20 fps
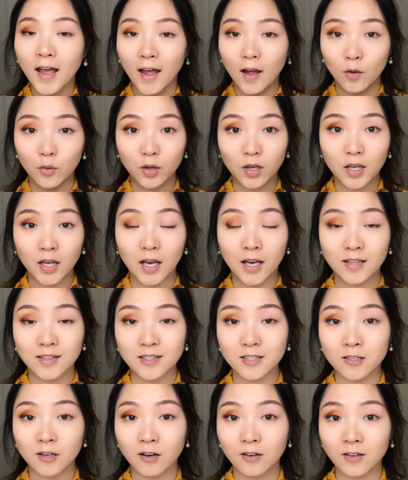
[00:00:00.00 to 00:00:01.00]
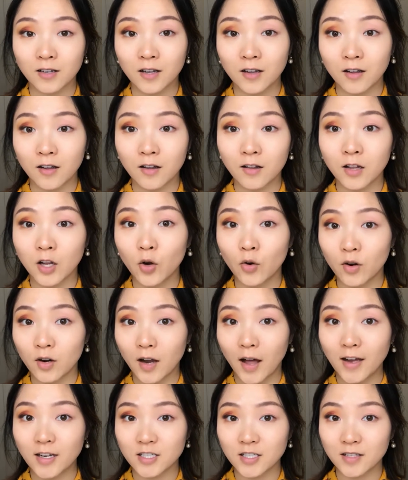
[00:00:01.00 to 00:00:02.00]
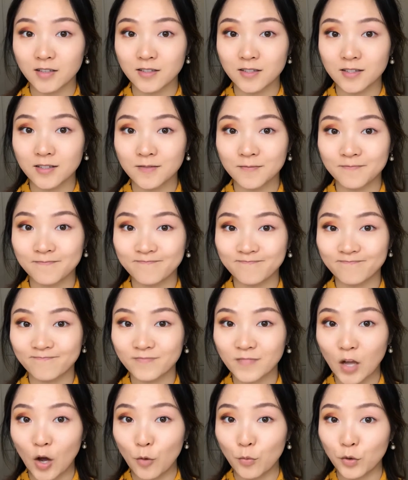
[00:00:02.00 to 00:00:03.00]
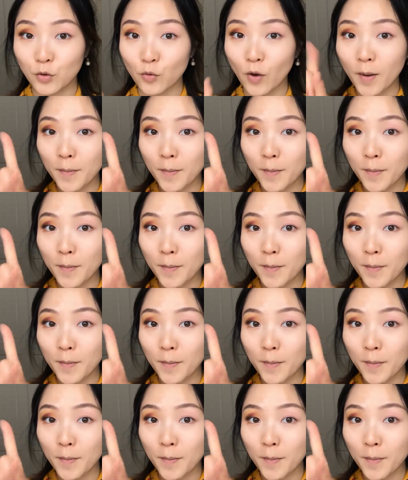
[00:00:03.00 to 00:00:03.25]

and we can start the lower lashes. Yes, now